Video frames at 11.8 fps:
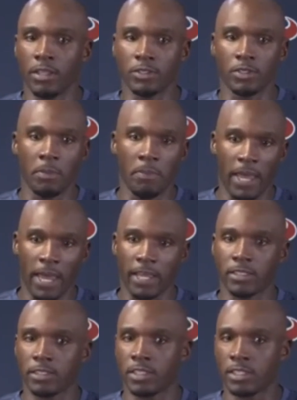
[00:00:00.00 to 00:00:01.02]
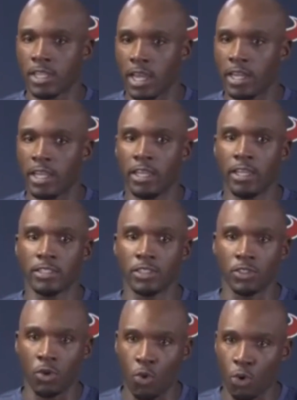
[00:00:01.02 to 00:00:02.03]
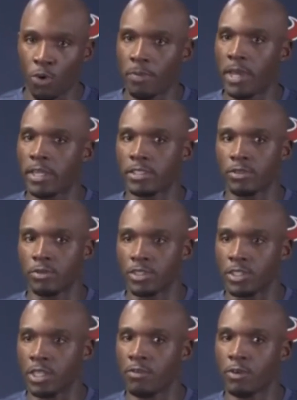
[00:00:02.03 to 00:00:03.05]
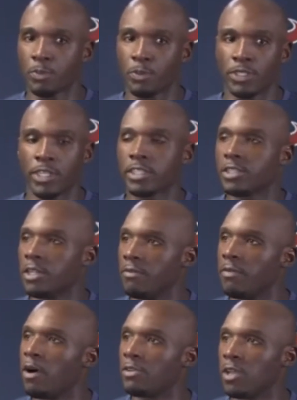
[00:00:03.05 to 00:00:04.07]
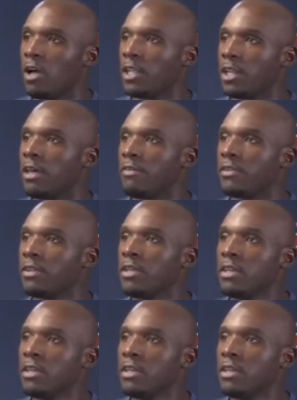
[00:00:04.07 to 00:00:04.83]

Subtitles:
It's the backs, it's the tight ends, it's the quarterback, it's the receivers. Protection involves all 11.